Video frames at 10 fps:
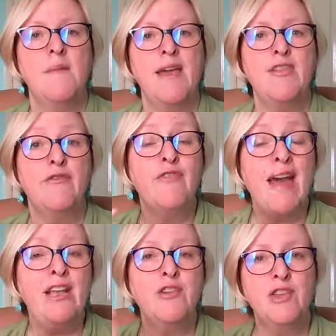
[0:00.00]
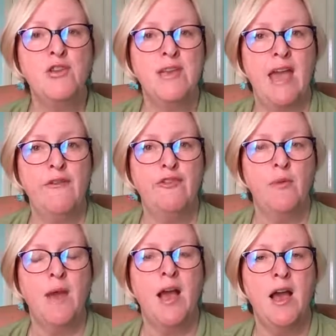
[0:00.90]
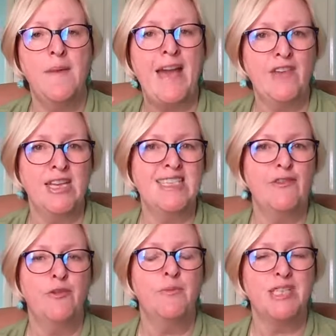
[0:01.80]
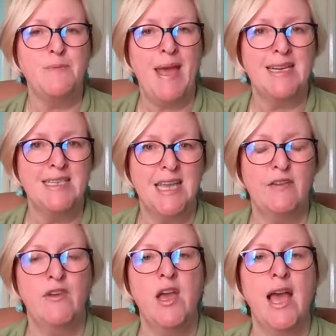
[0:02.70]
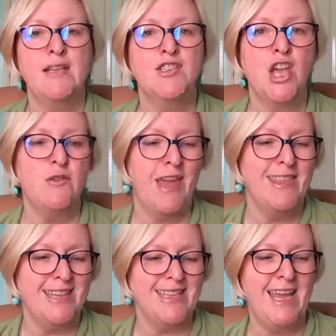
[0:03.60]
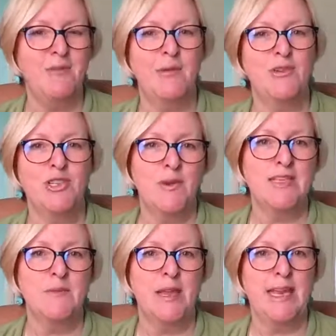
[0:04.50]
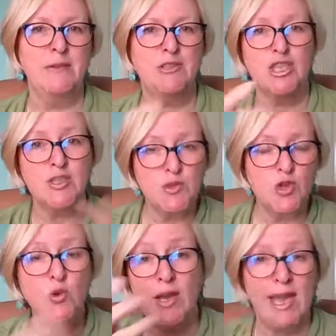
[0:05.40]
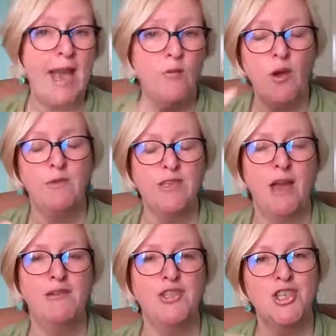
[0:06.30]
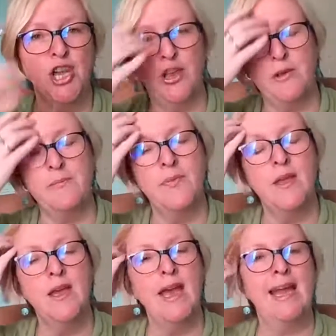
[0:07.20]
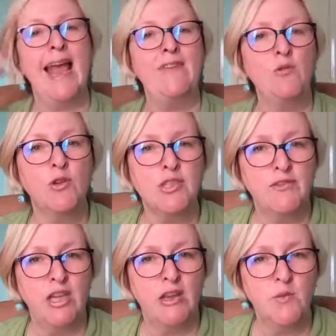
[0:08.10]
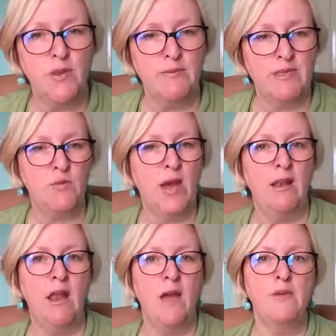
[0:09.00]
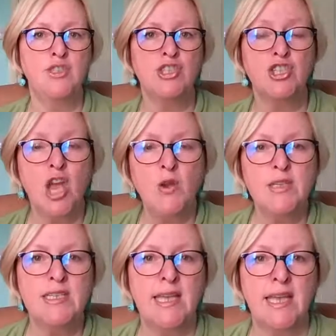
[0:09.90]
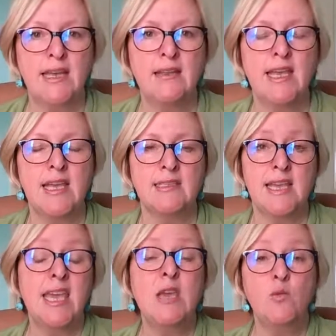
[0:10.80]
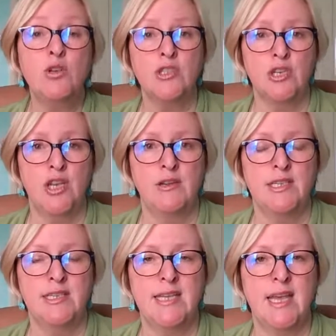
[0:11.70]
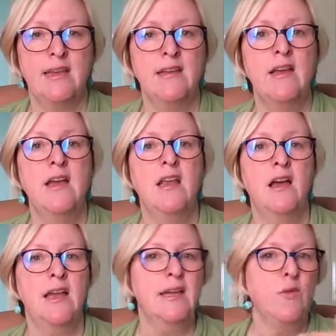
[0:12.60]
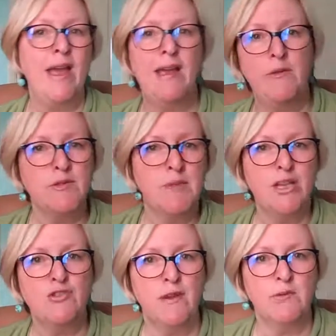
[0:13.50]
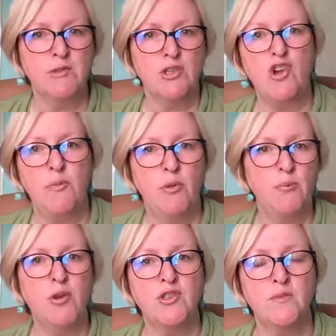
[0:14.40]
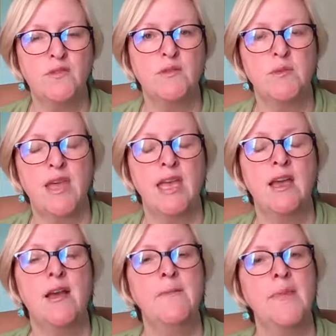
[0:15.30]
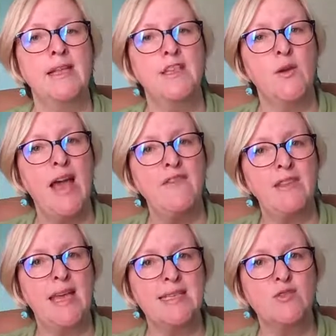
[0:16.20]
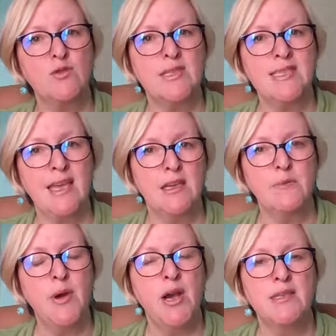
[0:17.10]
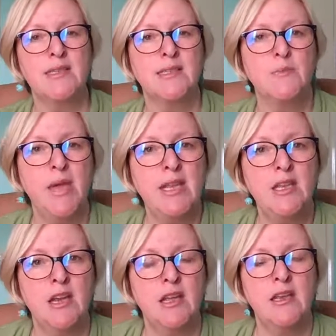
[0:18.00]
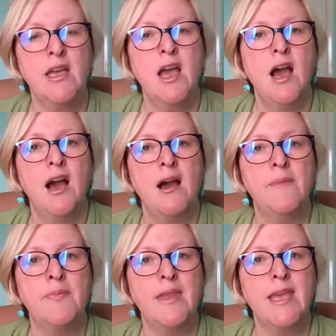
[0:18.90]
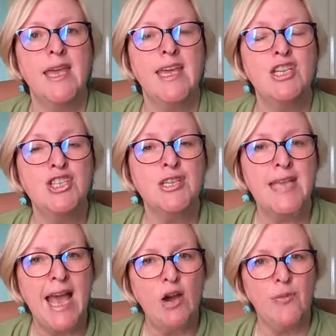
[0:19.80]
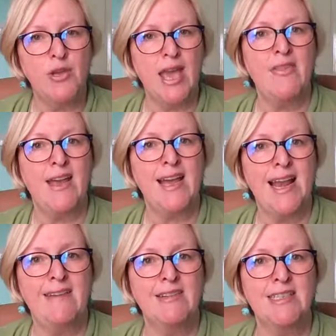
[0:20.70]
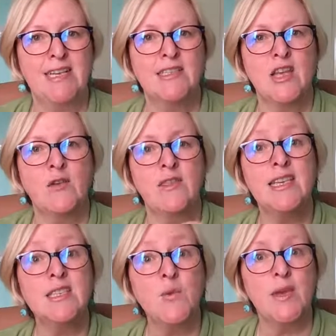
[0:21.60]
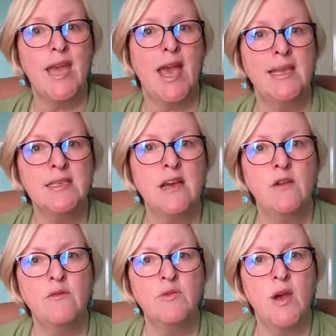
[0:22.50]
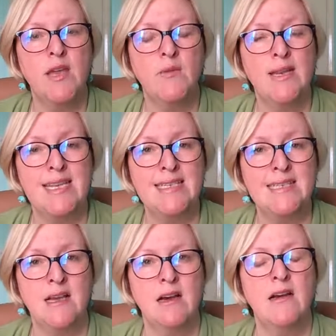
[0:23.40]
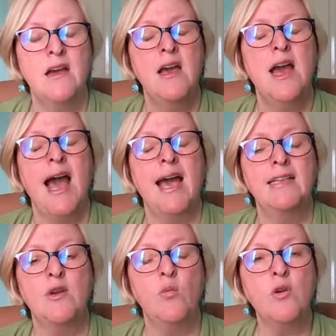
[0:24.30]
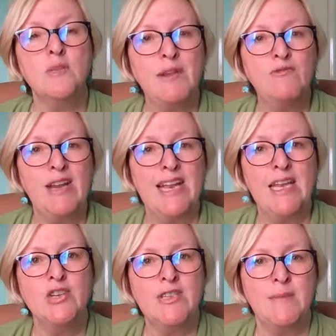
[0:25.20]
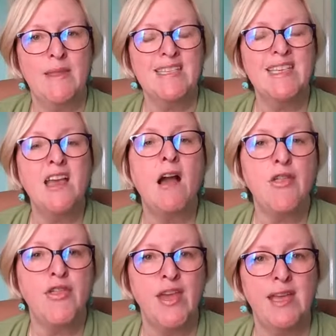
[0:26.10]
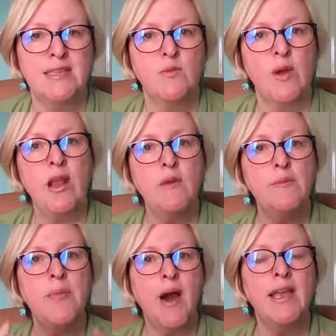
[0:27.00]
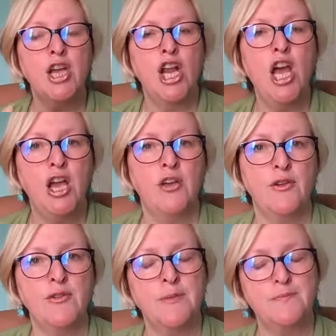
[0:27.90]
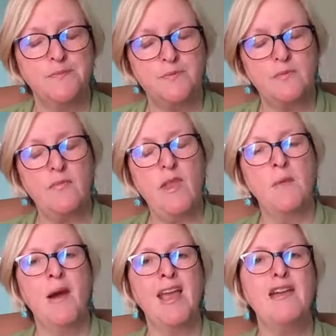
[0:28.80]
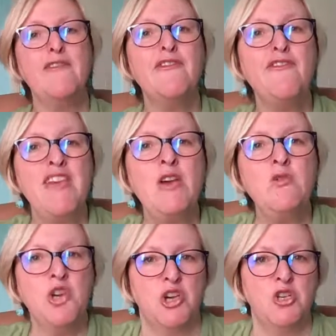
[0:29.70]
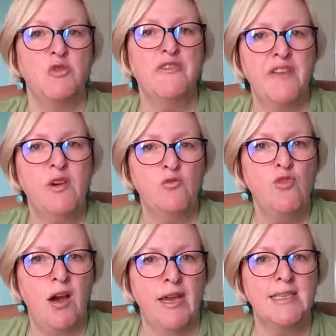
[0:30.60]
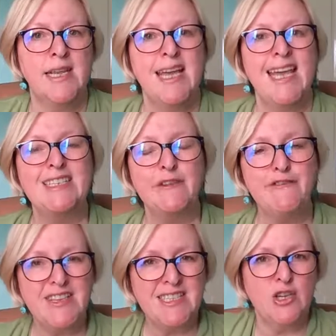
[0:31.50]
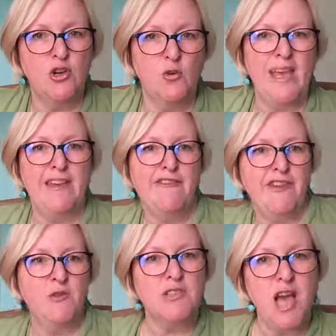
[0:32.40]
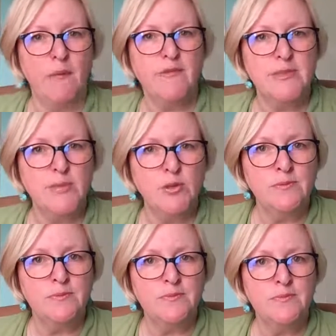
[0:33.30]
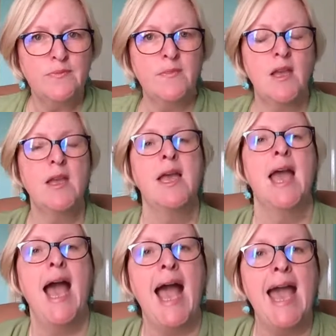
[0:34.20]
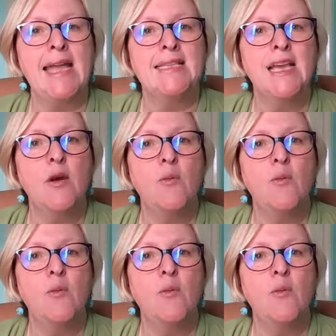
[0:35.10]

the value that you get from having a different perspective. And so the other day we were doing something and he was just talking out what he was going to do. And having watched the videos with him as well, I was just noticing things that he wasn't noticing, like where he was measuring was the top or bottom or something. And so having that sort of second person's opinion, it can just help you get that clarity. And so this weekend I was working with Lisa, and what's been really interesting about this gut thing is when I buy clothes, my feel good or feel right is a physical, it feels comfortable. And